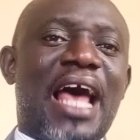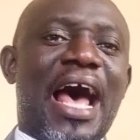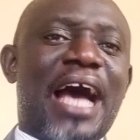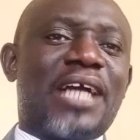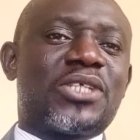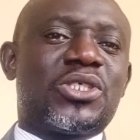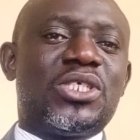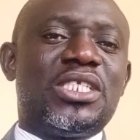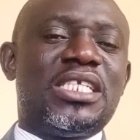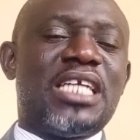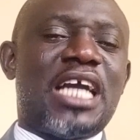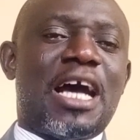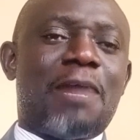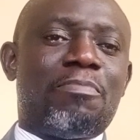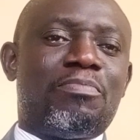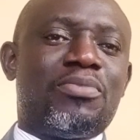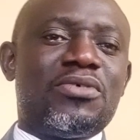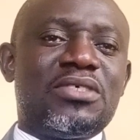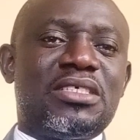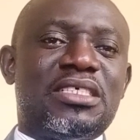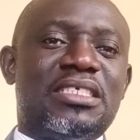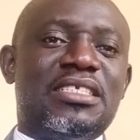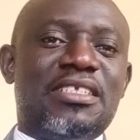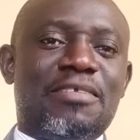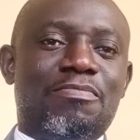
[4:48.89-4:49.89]
actually
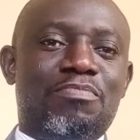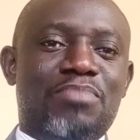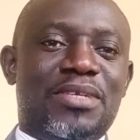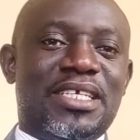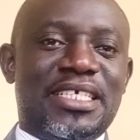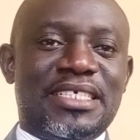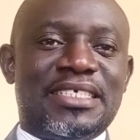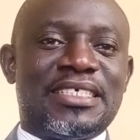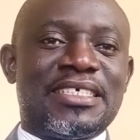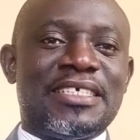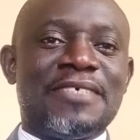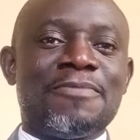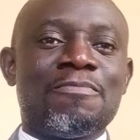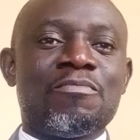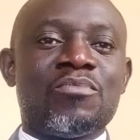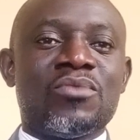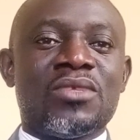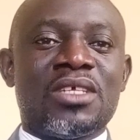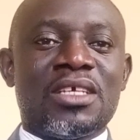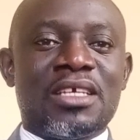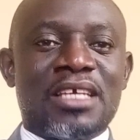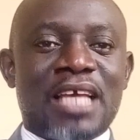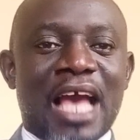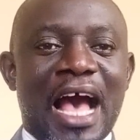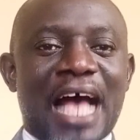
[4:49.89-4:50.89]
happens in a place
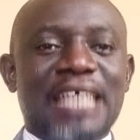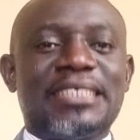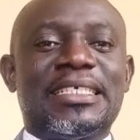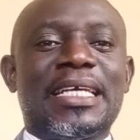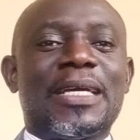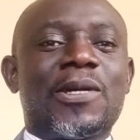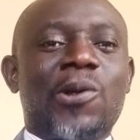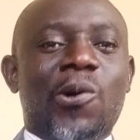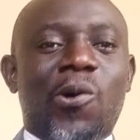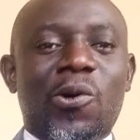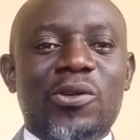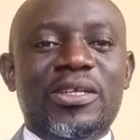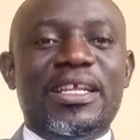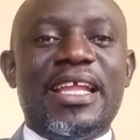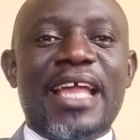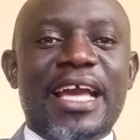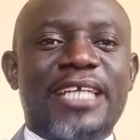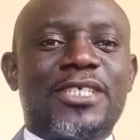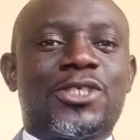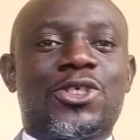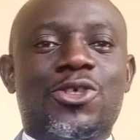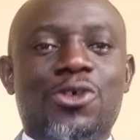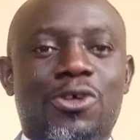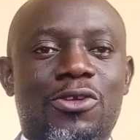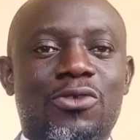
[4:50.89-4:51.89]
has a
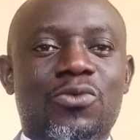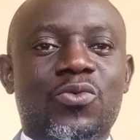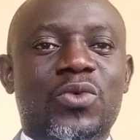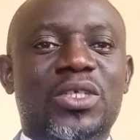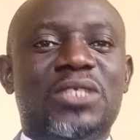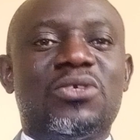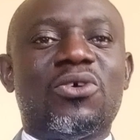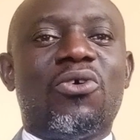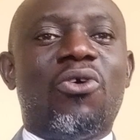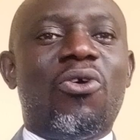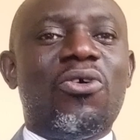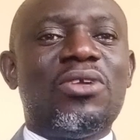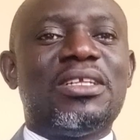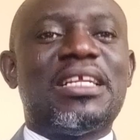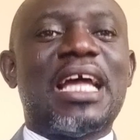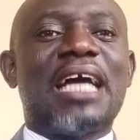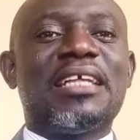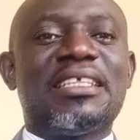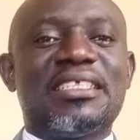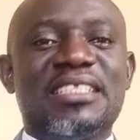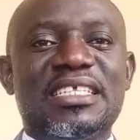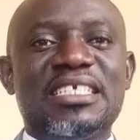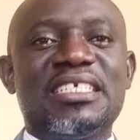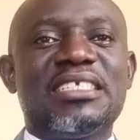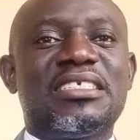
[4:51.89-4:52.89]
connection with
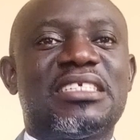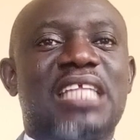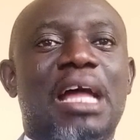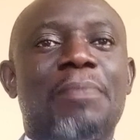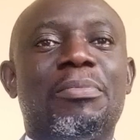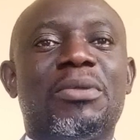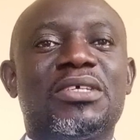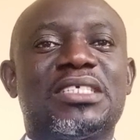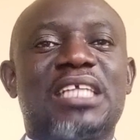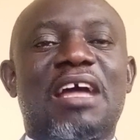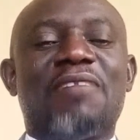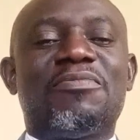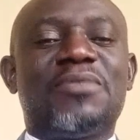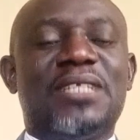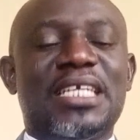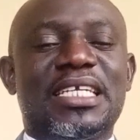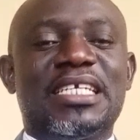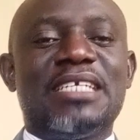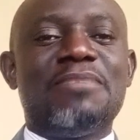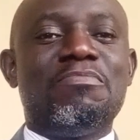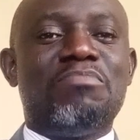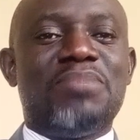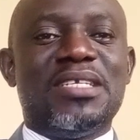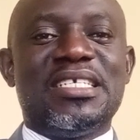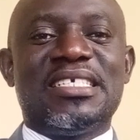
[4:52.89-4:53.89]
other things that must have
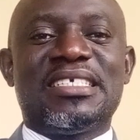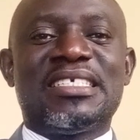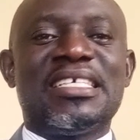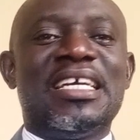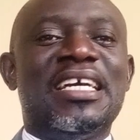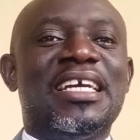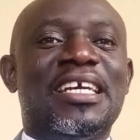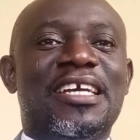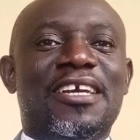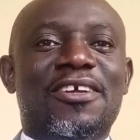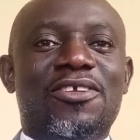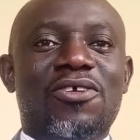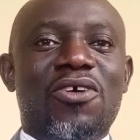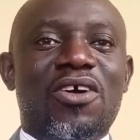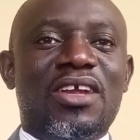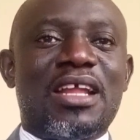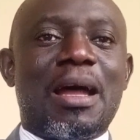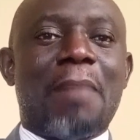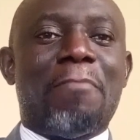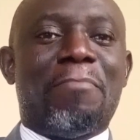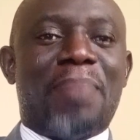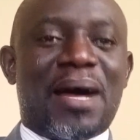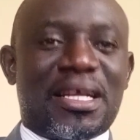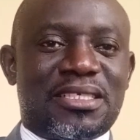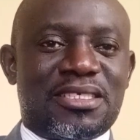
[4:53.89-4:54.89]
taken place in
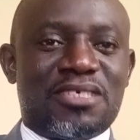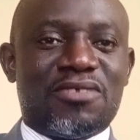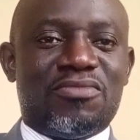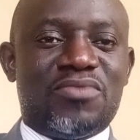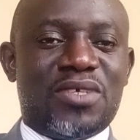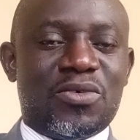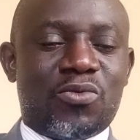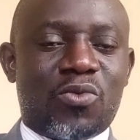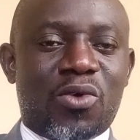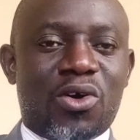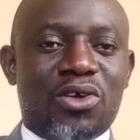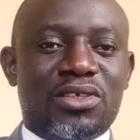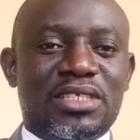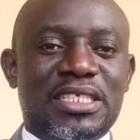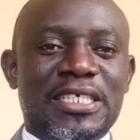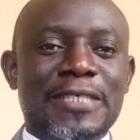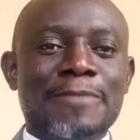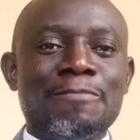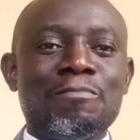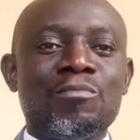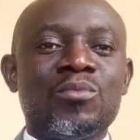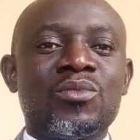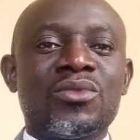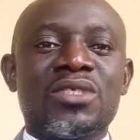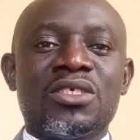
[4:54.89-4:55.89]
other parts of the world.
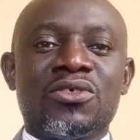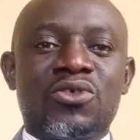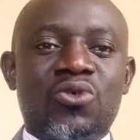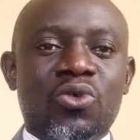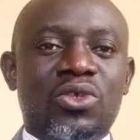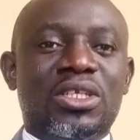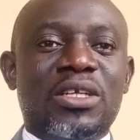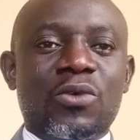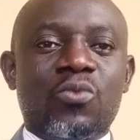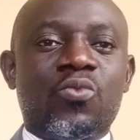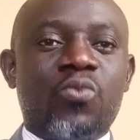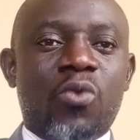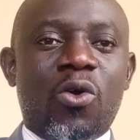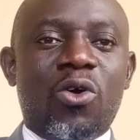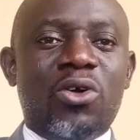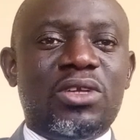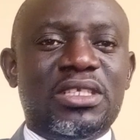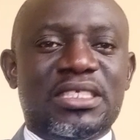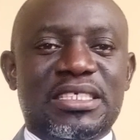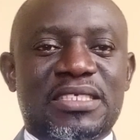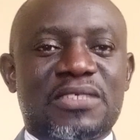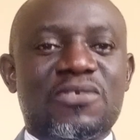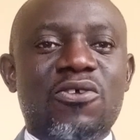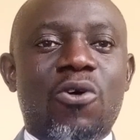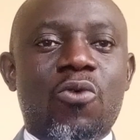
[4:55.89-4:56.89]
So the
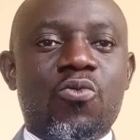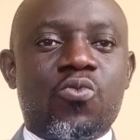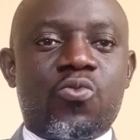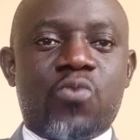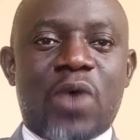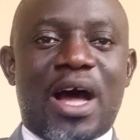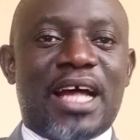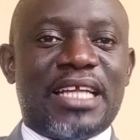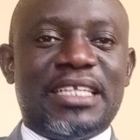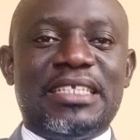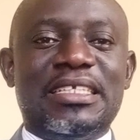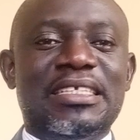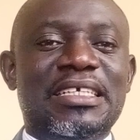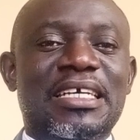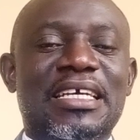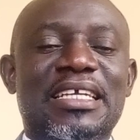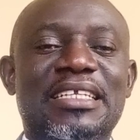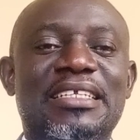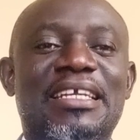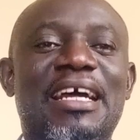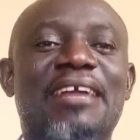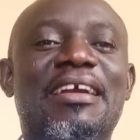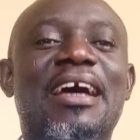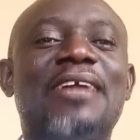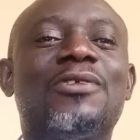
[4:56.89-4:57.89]
world is not one.
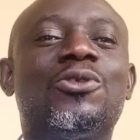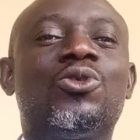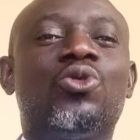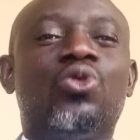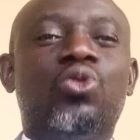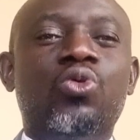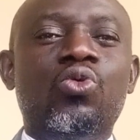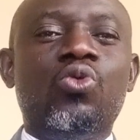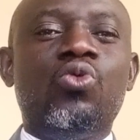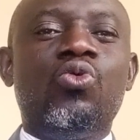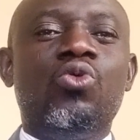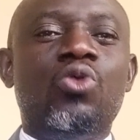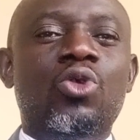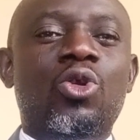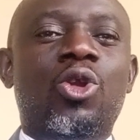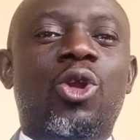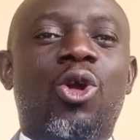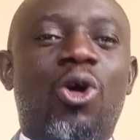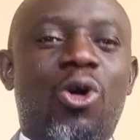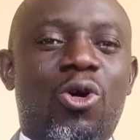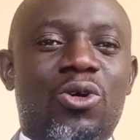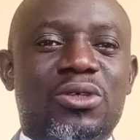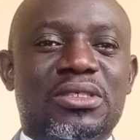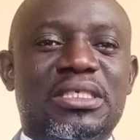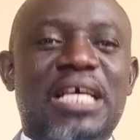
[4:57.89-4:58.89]
There are two
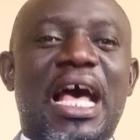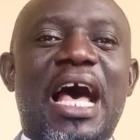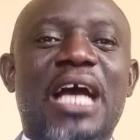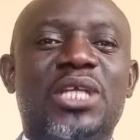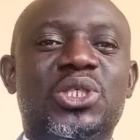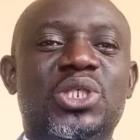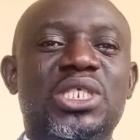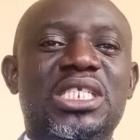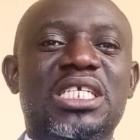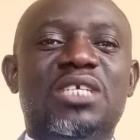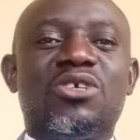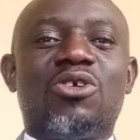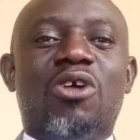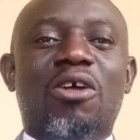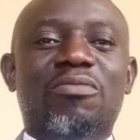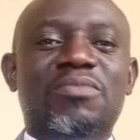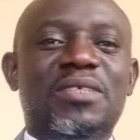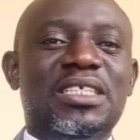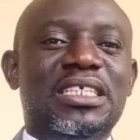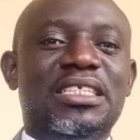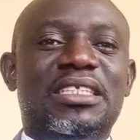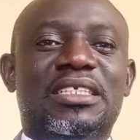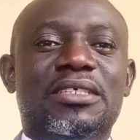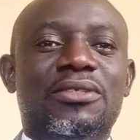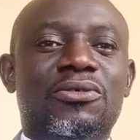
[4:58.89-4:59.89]
laws actually
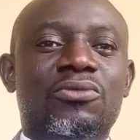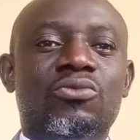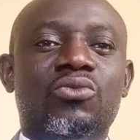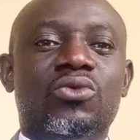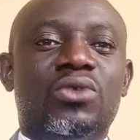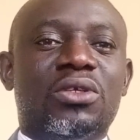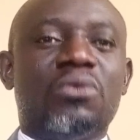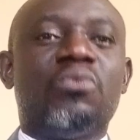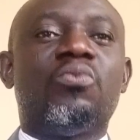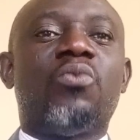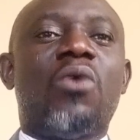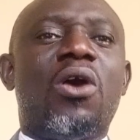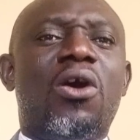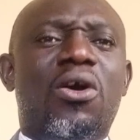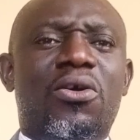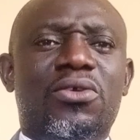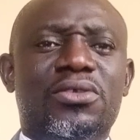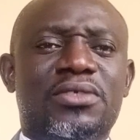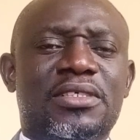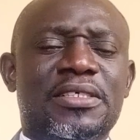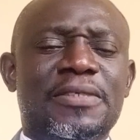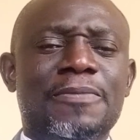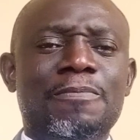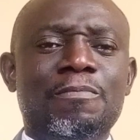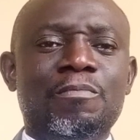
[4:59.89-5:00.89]
governing the
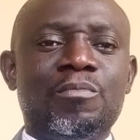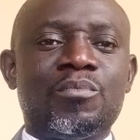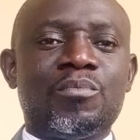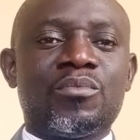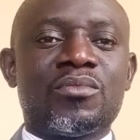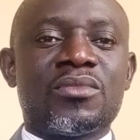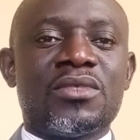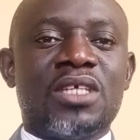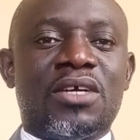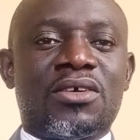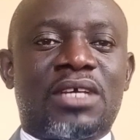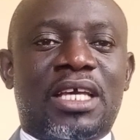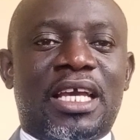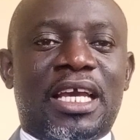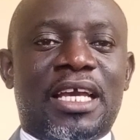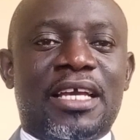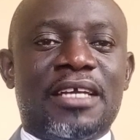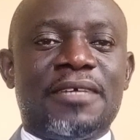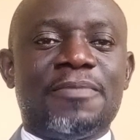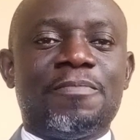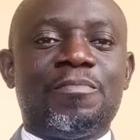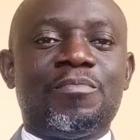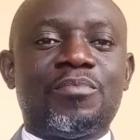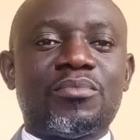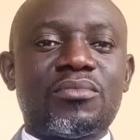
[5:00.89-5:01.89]
world.
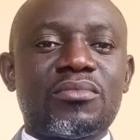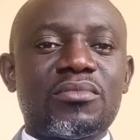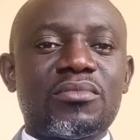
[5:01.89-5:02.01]
Okay,